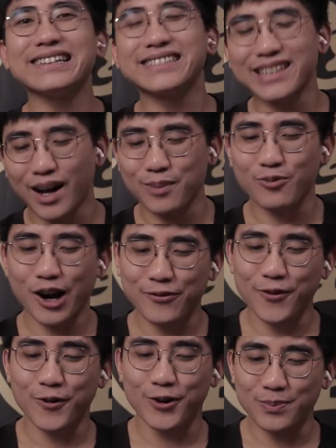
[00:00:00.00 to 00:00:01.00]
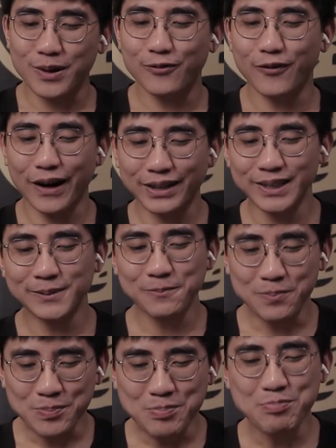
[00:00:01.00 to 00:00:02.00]
this arm rifle could be fun.
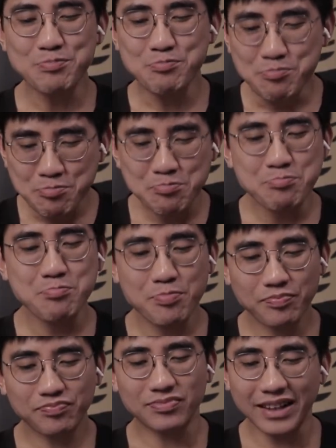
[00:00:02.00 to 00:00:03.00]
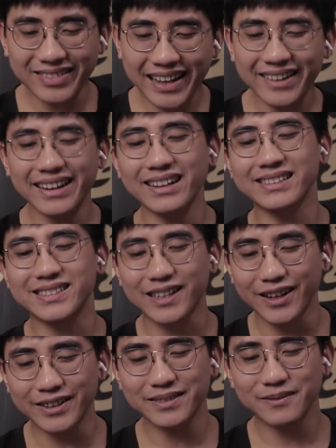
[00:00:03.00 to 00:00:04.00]
The technique is
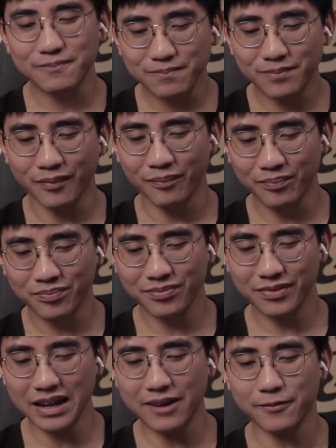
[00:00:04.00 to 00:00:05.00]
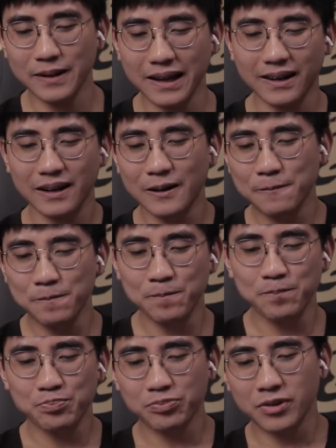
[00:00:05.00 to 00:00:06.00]
good. Yeah, like,
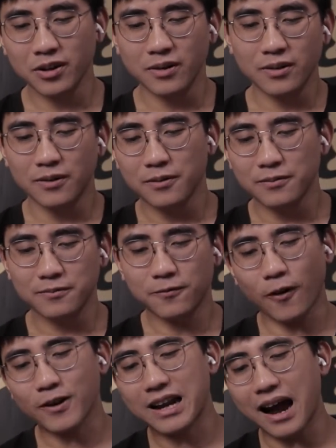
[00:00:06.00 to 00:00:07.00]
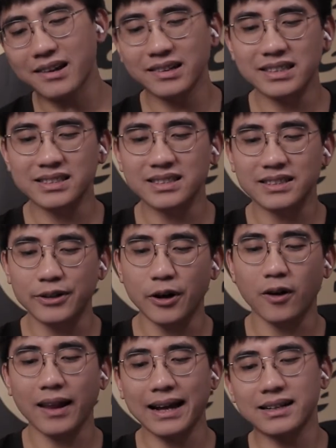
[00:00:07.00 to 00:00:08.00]
for gun is, you
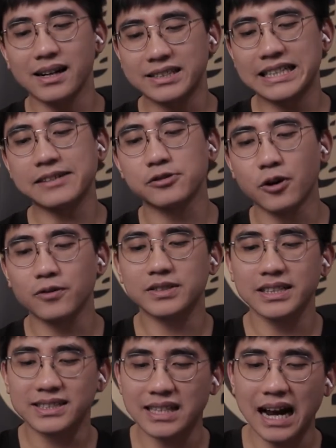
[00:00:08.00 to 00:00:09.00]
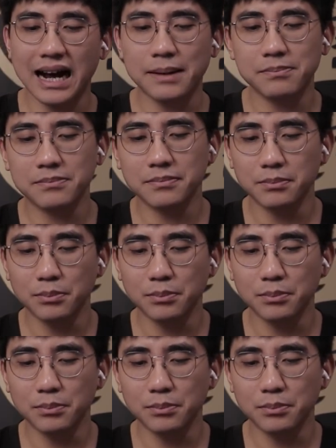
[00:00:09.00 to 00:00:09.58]
know, like a general disarm